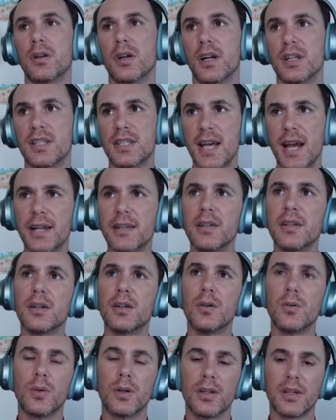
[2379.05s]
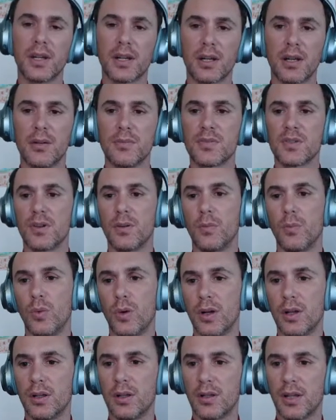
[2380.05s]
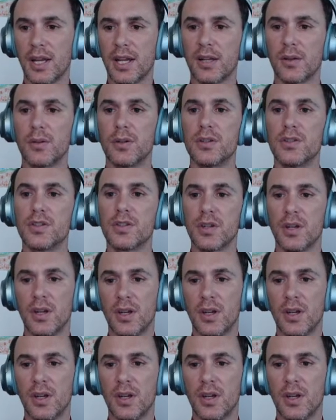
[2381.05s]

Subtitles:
a technical word that comes from one language,